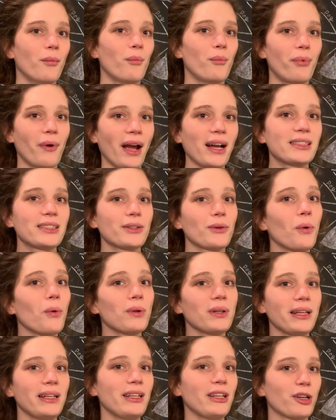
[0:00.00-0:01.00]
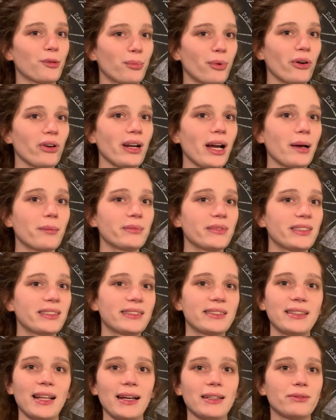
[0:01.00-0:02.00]
practical linear
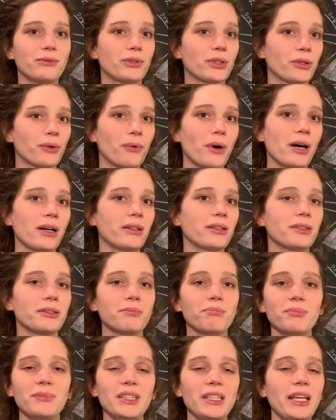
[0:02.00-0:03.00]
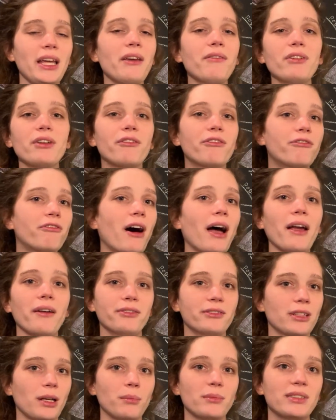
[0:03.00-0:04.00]
programs that require even 5
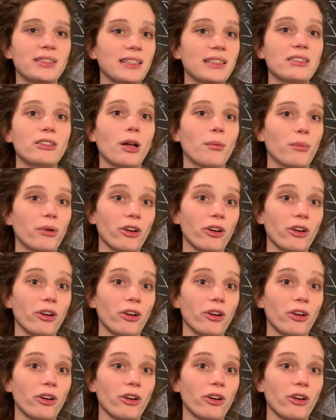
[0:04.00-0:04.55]
times this number